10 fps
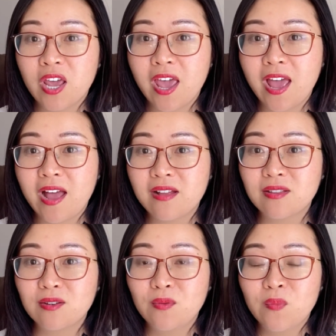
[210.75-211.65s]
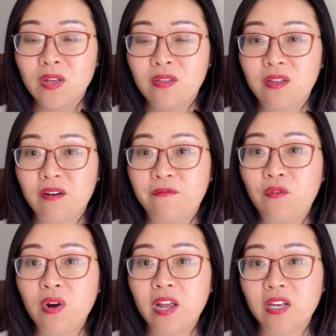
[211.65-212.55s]
and
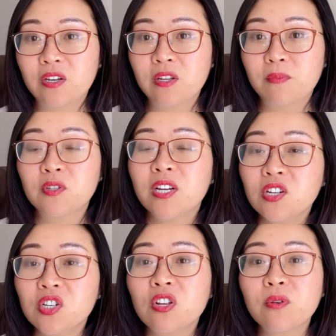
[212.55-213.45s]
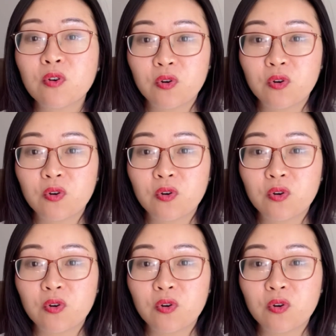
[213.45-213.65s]
therefore it could potentially